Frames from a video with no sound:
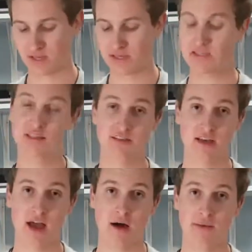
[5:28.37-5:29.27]
It doesn't
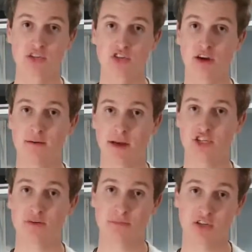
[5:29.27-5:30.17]
say how much, so I
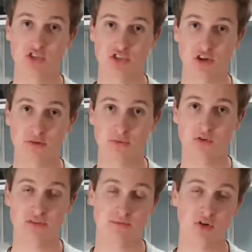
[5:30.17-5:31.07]
imagine a pinch of salt,
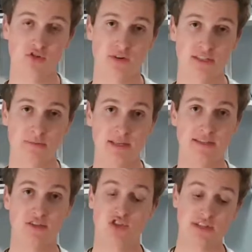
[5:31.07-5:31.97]
because in most
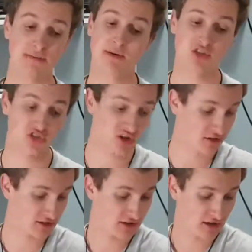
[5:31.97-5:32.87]
recipes it's just a pinch of
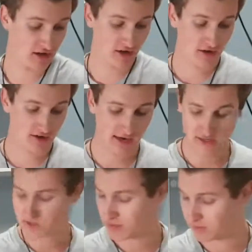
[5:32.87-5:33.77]
salt.
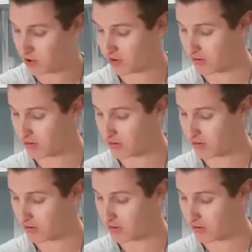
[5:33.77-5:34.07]
Okay, so there we go.